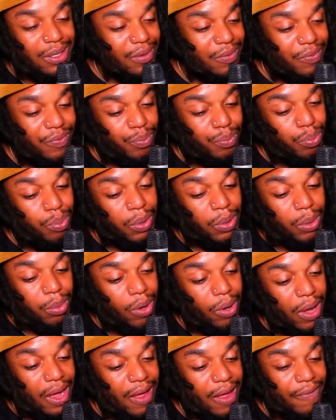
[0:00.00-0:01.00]
people
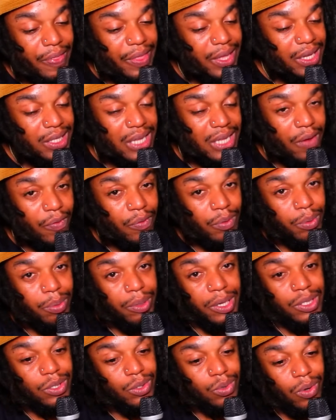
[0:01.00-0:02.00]
have is not from the
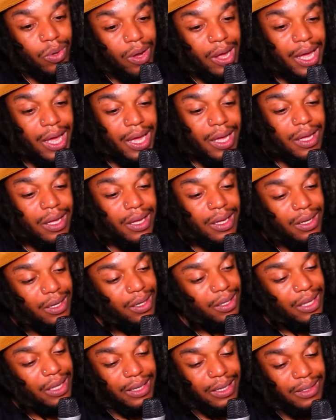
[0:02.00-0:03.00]
places we're at.
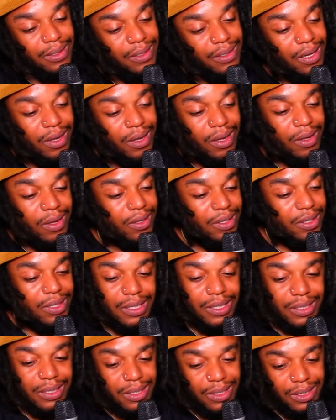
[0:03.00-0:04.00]
Like,
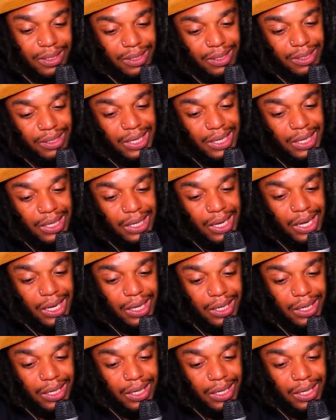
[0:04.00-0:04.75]
dickhead.